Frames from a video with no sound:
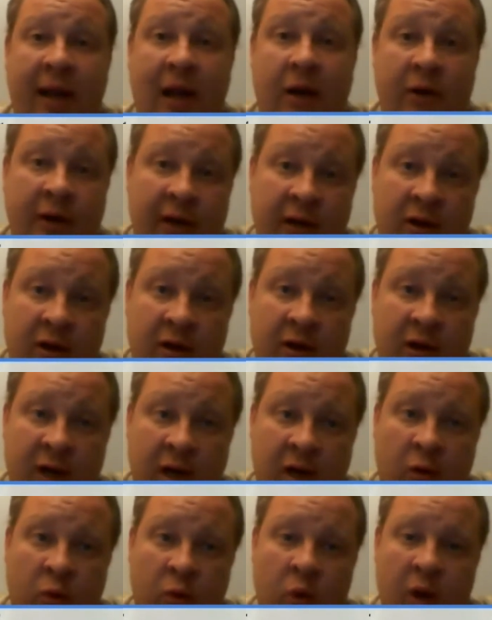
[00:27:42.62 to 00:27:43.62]
out here. You
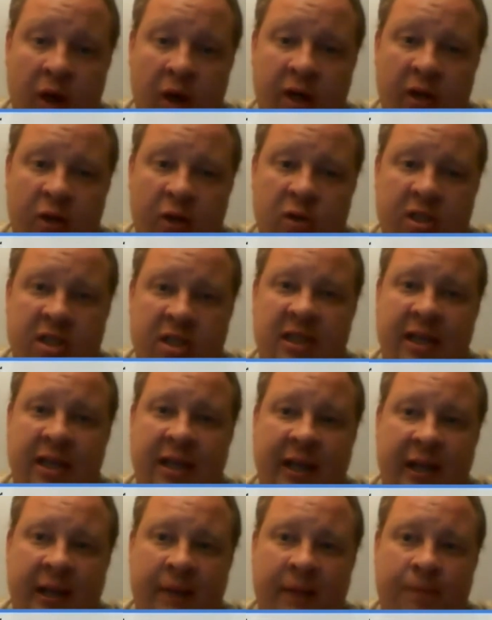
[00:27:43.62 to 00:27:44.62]
know, what do you
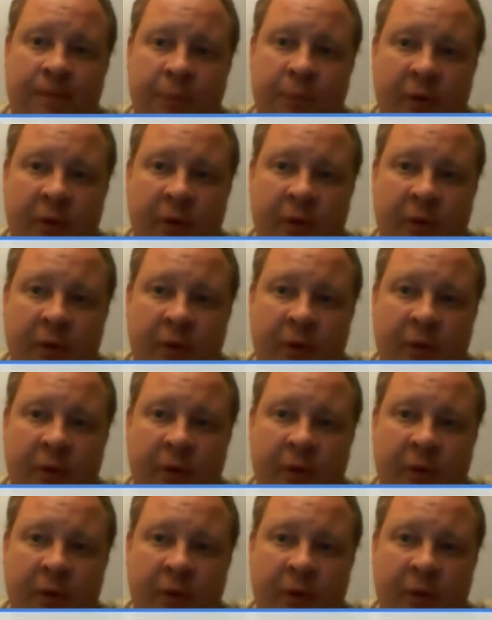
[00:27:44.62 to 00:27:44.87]
see